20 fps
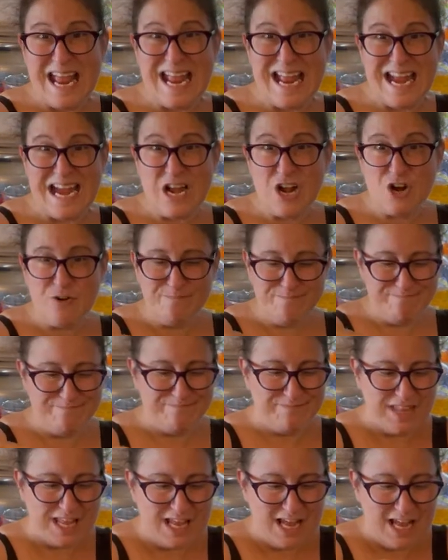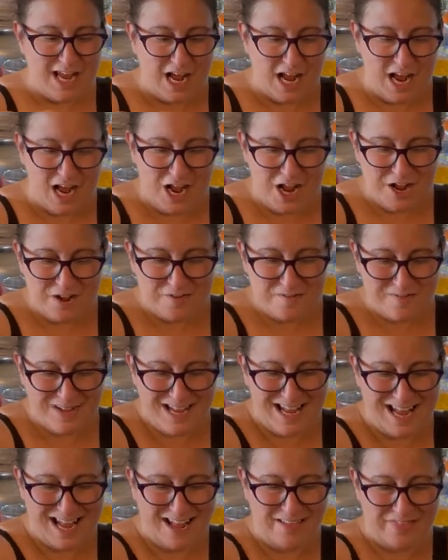Air.
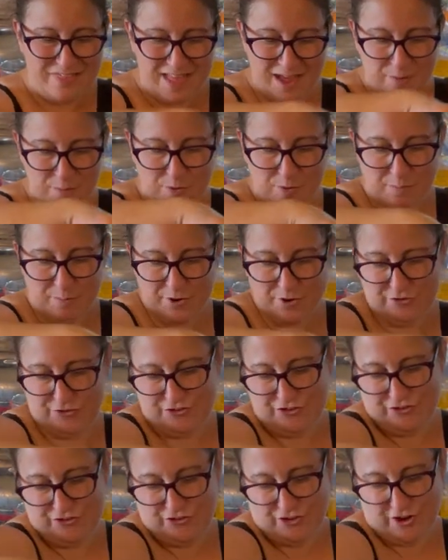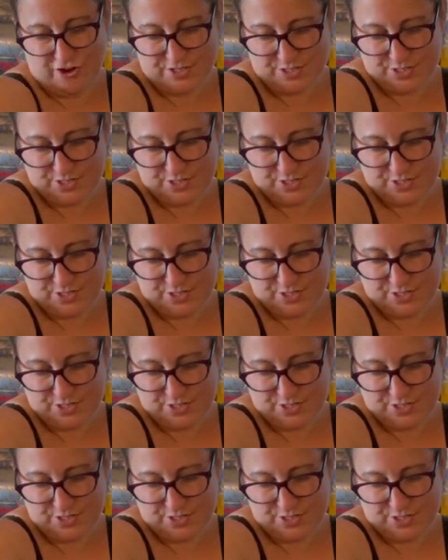And that will burst your jars.